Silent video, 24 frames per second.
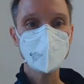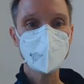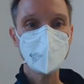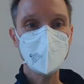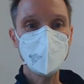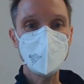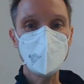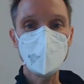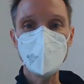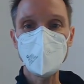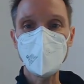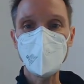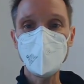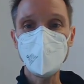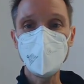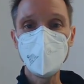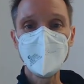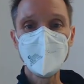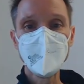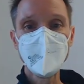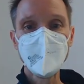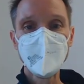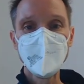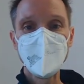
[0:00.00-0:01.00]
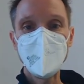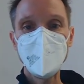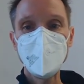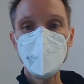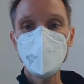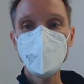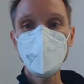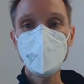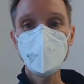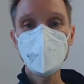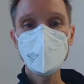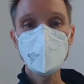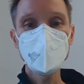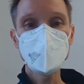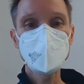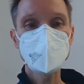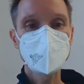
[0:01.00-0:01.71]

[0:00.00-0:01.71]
Here we are. And if you use